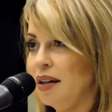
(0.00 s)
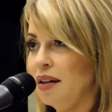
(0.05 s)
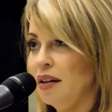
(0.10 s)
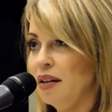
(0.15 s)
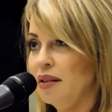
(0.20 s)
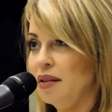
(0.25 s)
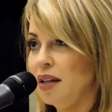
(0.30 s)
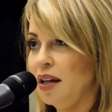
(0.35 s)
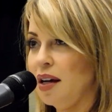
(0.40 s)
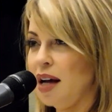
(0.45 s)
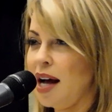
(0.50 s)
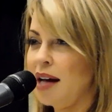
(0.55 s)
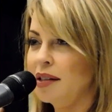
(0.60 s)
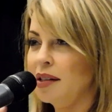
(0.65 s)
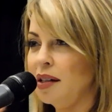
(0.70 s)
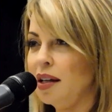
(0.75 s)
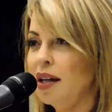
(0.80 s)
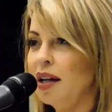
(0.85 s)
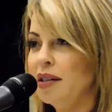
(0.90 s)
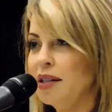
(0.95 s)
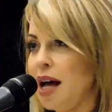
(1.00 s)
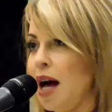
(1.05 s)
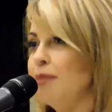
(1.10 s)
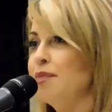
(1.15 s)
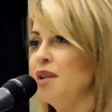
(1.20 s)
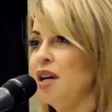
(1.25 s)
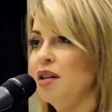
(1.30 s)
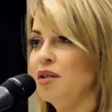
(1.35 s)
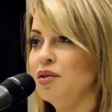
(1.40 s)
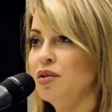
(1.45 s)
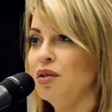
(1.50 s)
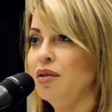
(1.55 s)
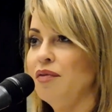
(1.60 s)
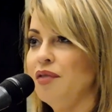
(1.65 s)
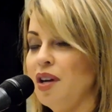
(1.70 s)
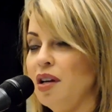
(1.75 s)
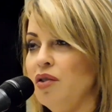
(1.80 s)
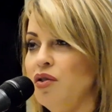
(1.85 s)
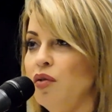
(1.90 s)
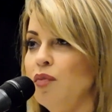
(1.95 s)
It's like asking a tap dancer if
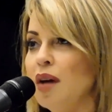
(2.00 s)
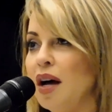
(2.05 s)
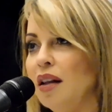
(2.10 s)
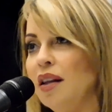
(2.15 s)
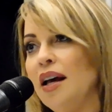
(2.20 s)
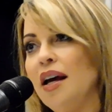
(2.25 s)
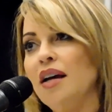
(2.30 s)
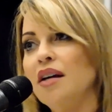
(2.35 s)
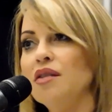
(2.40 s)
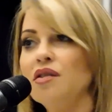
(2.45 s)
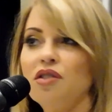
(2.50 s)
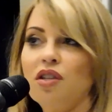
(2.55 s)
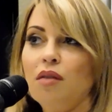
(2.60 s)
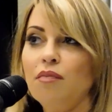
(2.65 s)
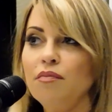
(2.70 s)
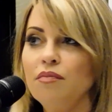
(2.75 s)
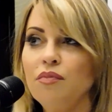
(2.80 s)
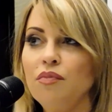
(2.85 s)
they do ballet, and some do.